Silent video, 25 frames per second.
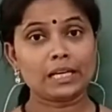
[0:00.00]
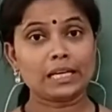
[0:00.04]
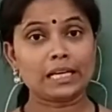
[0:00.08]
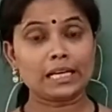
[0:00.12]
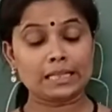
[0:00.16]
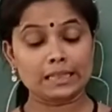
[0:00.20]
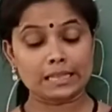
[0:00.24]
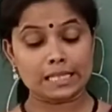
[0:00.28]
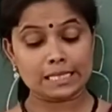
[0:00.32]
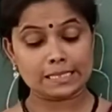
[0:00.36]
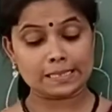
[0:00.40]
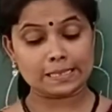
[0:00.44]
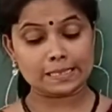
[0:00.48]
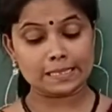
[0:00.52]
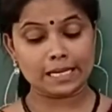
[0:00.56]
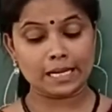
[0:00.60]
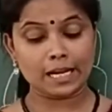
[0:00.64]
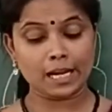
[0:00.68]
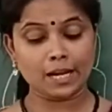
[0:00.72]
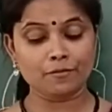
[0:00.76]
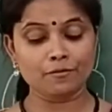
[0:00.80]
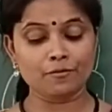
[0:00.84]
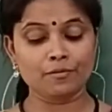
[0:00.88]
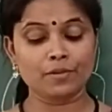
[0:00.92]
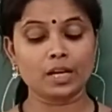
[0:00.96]
In the
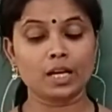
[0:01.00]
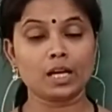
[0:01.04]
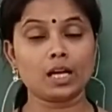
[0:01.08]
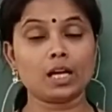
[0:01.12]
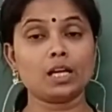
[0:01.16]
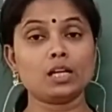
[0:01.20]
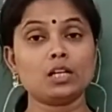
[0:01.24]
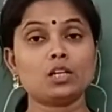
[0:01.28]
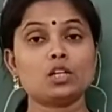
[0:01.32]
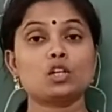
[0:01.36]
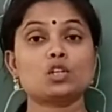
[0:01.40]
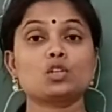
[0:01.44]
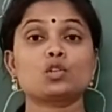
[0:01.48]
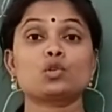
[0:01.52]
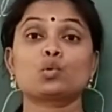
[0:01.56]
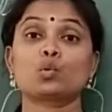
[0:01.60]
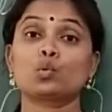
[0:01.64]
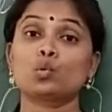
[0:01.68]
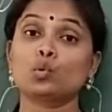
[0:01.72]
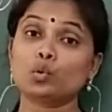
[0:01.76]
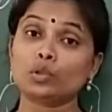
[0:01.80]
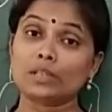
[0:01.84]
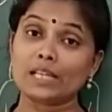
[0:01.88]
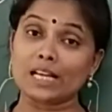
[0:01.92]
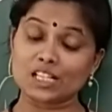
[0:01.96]
same way,
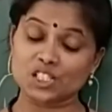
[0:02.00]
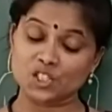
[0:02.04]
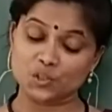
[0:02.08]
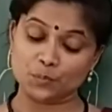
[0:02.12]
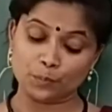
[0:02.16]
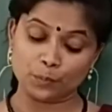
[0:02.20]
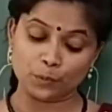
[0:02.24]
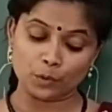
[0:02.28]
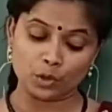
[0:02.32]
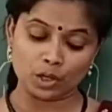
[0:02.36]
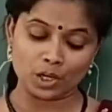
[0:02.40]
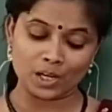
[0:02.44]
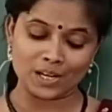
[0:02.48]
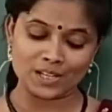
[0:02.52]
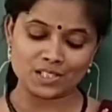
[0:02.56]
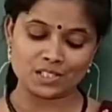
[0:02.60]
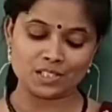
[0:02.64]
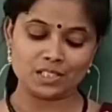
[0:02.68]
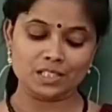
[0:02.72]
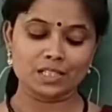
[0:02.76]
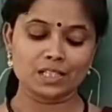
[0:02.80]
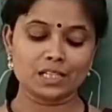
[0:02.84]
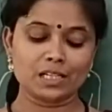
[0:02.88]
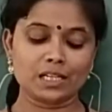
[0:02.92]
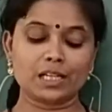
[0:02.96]
through the spores,
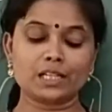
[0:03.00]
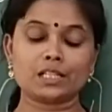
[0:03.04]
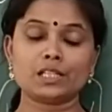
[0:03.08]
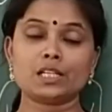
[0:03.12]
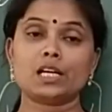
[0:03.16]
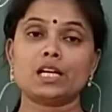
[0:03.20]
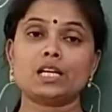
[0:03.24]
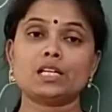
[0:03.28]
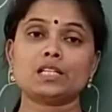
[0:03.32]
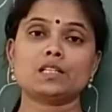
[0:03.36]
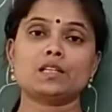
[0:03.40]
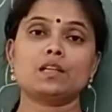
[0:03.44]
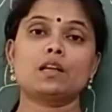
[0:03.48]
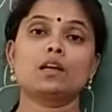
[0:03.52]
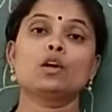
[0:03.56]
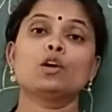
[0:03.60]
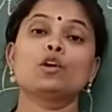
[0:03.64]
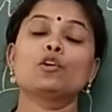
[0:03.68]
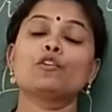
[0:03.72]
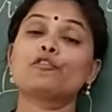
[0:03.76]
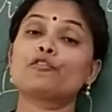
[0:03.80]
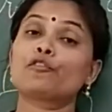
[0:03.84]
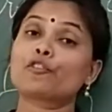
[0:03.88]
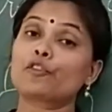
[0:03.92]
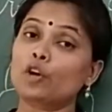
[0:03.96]
it is
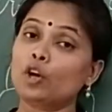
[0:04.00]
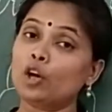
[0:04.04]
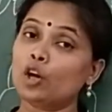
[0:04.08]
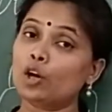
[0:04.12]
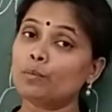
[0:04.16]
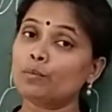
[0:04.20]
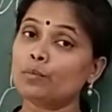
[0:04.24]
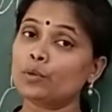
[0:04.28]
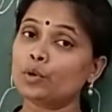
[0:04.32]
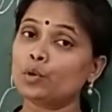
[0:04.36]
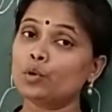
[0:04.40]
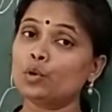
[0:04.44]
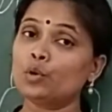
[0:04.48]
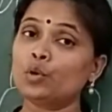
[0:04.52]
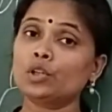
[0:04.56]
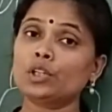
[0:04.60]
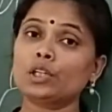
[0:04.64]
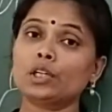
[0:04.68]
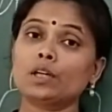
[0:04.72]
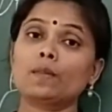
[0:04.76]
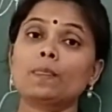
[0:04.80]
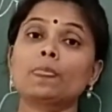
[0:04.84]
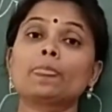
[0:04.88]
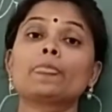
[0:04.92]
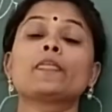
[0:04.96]
from root,
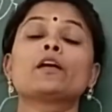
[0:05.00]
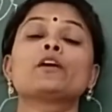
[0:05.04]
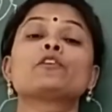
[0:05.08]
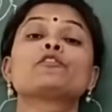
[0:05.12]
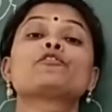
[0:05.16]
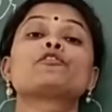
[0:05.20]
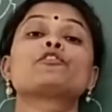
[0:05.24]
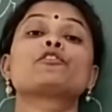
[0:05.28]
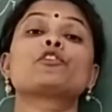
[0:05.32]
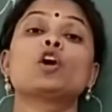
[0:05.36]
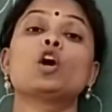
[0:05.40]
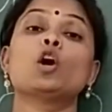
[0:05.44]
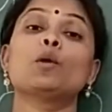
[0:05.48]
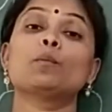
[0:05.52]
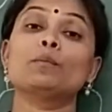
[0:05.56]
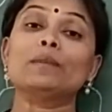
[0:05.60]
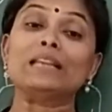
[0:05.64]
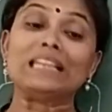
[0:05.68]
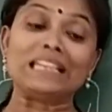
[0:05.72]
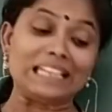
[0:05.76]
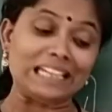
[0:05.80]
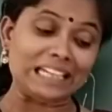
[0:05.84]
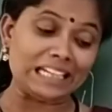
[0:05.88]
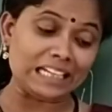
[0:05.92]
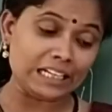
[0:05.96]

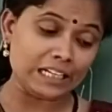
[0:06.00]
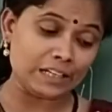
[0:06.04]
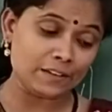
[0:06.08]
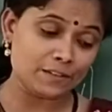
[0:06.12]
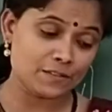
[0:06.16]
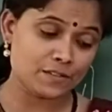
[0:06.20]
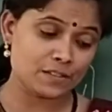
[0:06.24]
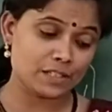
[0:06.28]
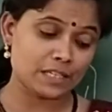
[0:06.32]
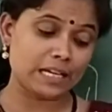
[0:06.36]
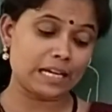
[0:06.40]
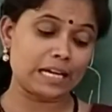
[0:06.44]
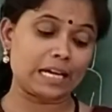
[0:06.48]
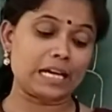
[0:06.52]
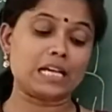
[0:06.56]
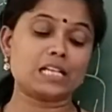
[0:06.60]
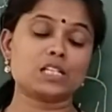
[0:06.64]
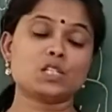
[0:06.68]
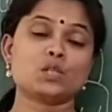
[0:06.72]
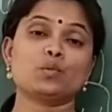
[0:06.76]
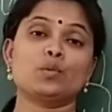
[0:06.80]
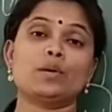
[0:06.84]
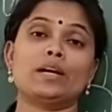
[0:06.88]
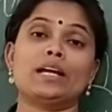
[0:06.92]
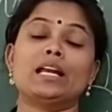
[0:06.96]
from leaves, as
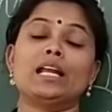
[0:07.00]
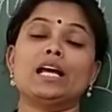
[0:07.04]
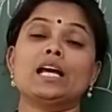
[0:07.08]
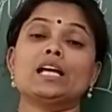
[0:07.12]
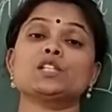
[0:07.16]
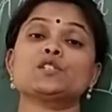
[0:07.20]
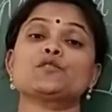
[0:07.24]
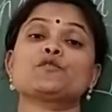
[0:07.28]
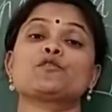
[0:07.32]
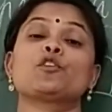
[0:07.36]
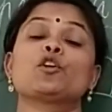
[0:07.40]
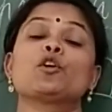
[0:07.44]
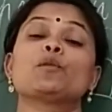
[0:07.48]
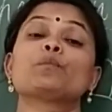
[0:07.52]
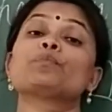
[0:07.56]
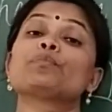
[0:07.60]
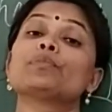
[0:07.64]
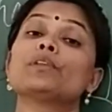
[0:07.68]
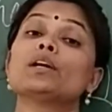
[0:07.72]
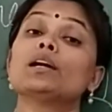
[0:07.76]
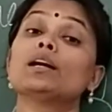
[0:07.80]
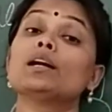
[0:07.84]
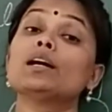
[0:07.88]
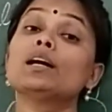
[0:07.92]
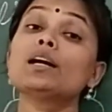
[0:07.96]
well as from
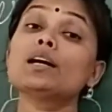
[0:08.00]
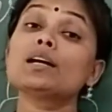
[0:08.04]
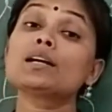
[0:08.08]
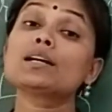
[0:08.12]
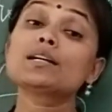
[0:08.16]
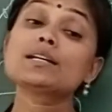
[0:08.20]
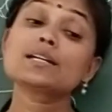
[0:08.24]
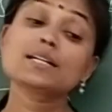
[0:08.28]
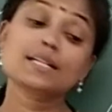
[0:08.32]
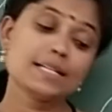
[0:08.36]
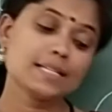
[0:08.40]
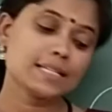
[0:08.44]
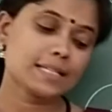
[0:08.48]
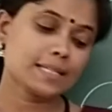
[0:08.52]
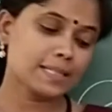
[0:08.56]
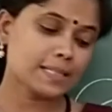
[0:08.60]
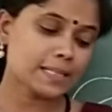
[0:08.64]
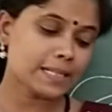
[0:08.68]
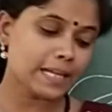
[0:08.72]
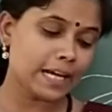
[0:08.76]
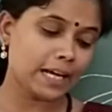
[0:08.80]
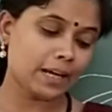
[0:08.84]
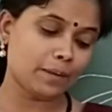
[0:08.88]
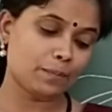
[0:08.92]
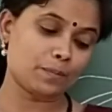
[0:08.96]
the
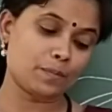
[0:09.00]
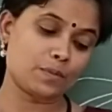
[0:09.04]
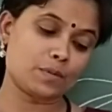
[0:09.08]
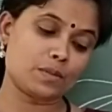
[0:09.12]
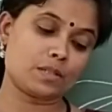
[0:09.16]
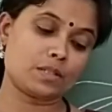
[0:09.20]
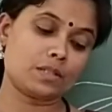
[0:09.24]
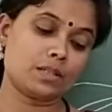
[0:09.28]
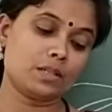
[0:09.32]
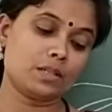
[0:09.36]
stem.